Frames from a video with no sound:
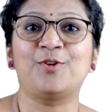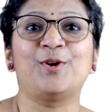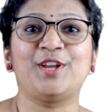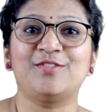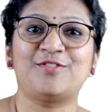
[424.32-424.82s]

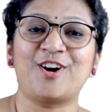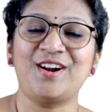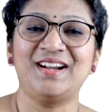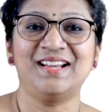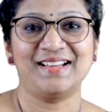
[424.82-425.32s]
going
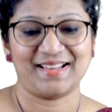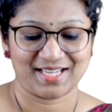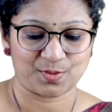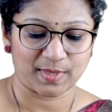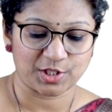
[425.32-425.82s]
for
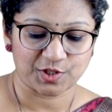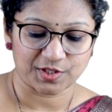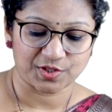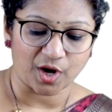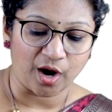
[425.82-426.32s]
adventures.